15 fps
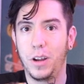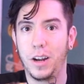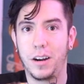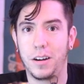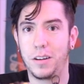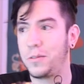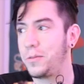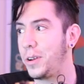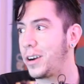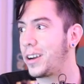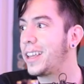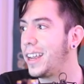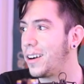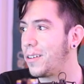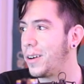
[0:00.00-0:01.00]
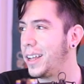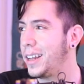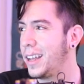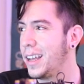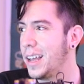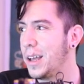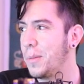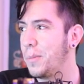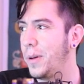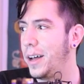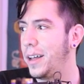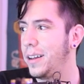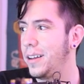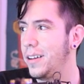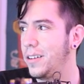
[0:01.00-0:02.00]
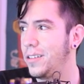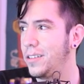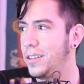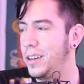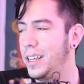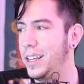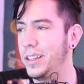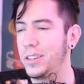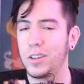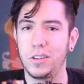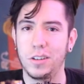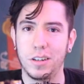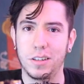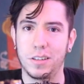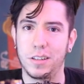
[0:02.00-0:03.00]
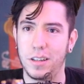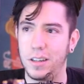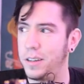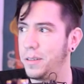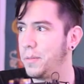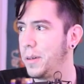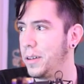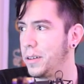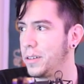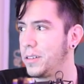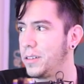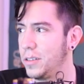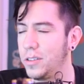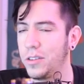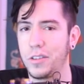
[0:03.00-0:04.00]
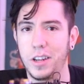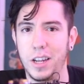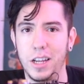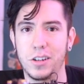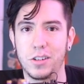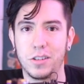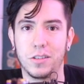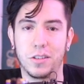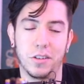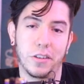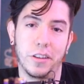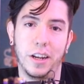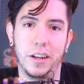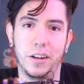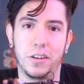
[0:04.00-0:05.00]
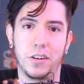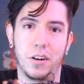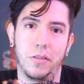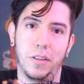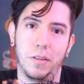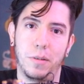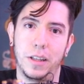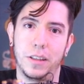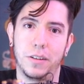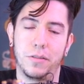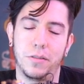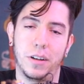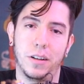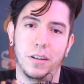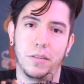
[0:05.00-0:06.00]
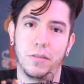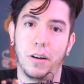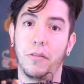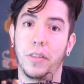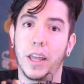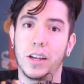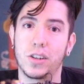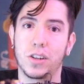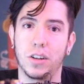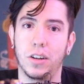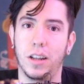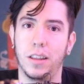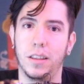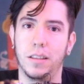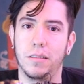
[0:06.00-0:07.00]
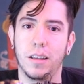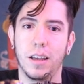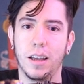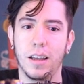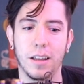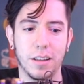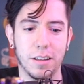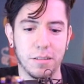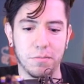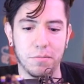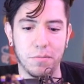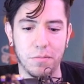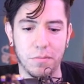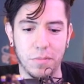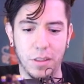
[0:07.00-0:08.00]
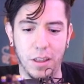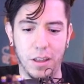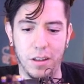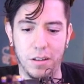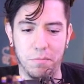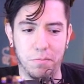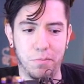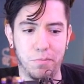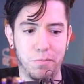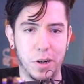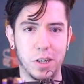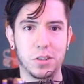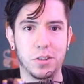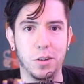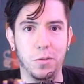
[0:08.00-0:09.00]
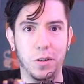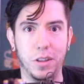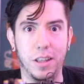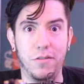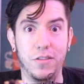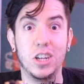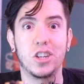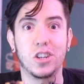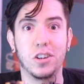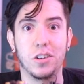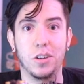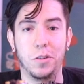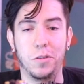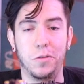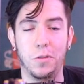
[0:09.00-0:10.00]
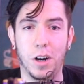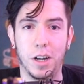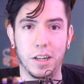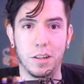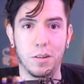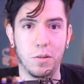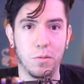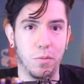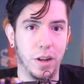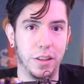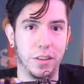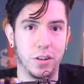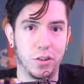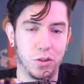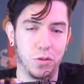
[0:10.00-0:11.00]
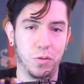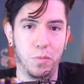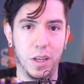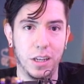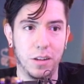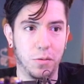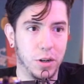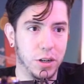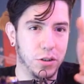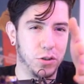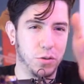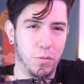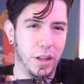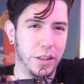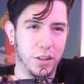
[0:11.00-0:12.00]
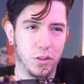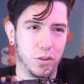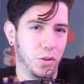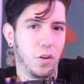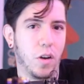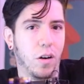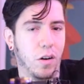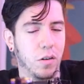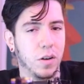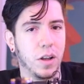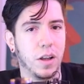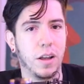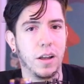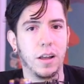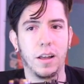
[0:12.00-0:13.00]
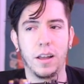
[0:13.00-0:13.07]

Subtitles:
We are here, right? But not only Ton as a coordinator of the Blender Foundation and the person with the vision of what Blender should be, where Blender should go,